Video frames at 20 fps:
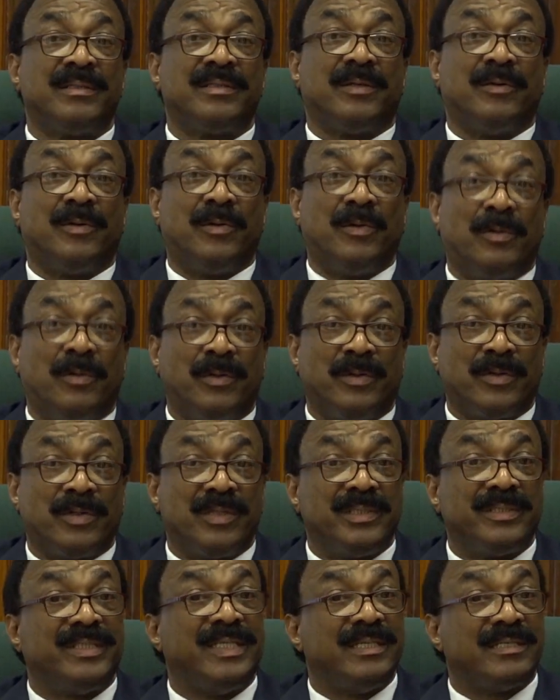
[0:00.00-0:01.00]
to
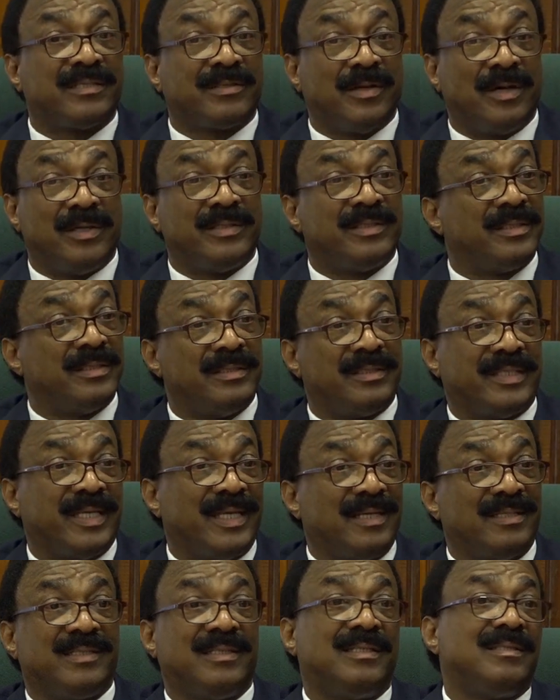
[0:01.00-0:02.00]
hold these
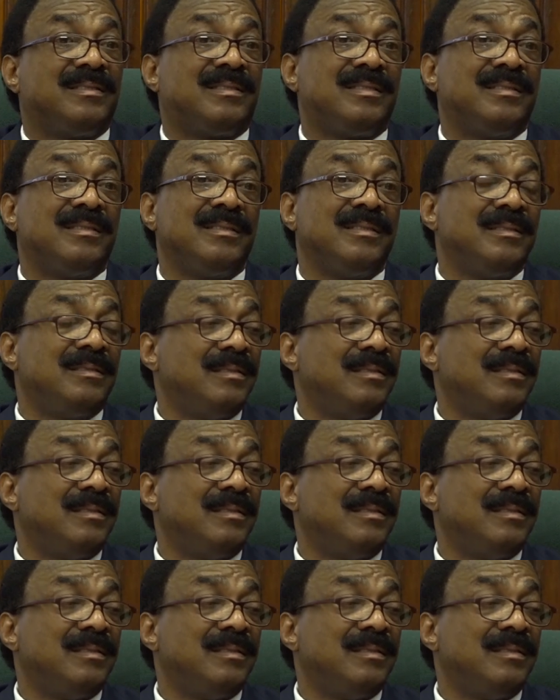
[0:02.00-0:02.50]
consultations.